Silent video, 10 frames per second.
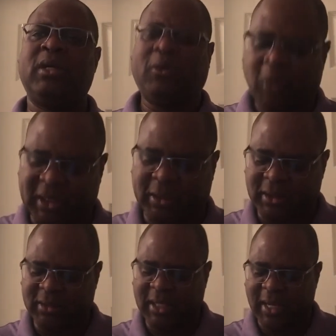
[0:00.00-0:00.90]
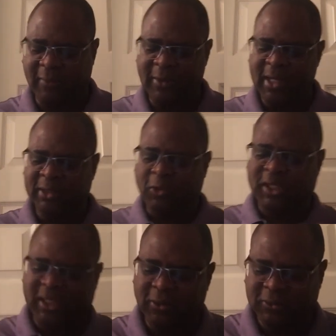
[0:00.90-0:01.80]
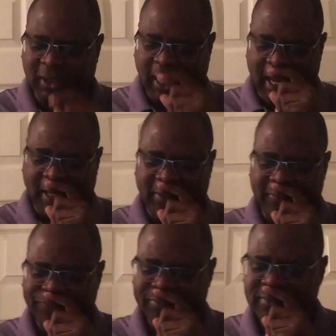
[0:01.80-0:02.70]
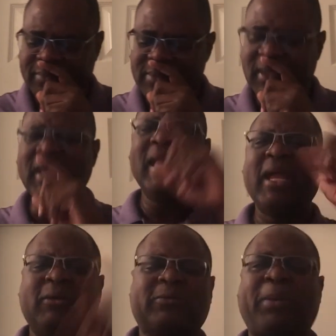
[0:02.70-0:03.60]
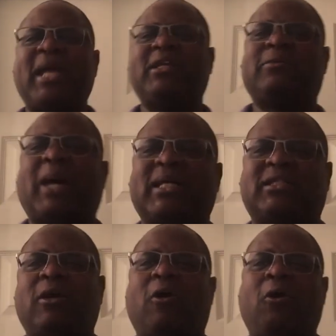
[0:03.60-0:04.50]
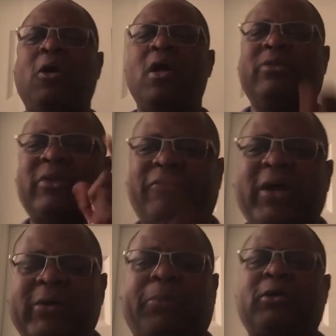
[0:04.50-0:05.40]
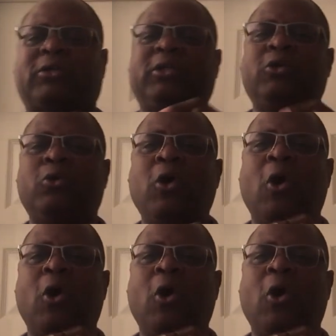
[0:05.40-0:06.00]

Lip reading: Watch this now. So he killed Goliath. He was banished by Saul, the very person who,